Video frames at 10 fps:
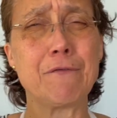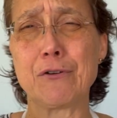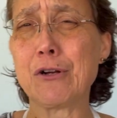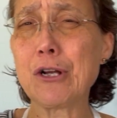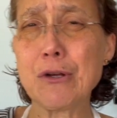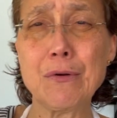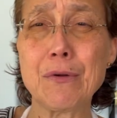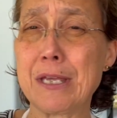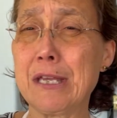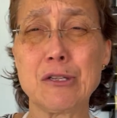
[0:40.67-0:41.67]
from
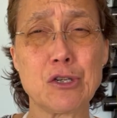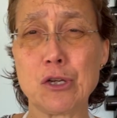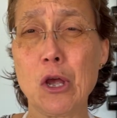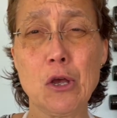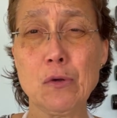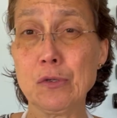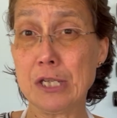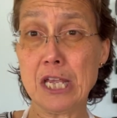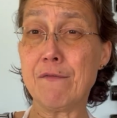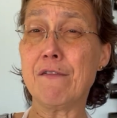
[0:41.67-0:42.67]
cooking shows,
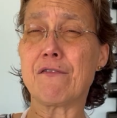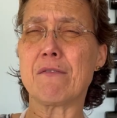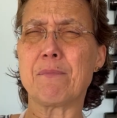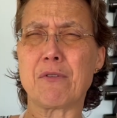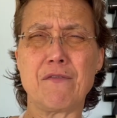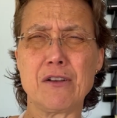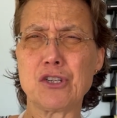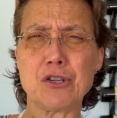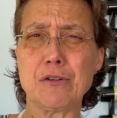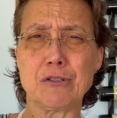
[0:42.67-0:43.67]
even from
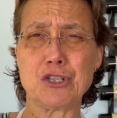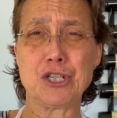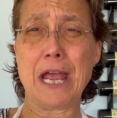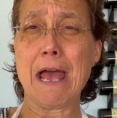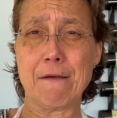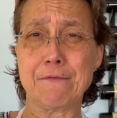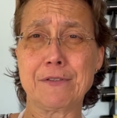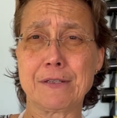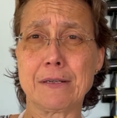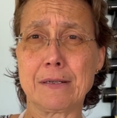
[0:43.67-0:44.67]
professional
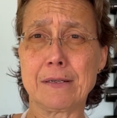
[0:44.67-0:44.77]
chefs.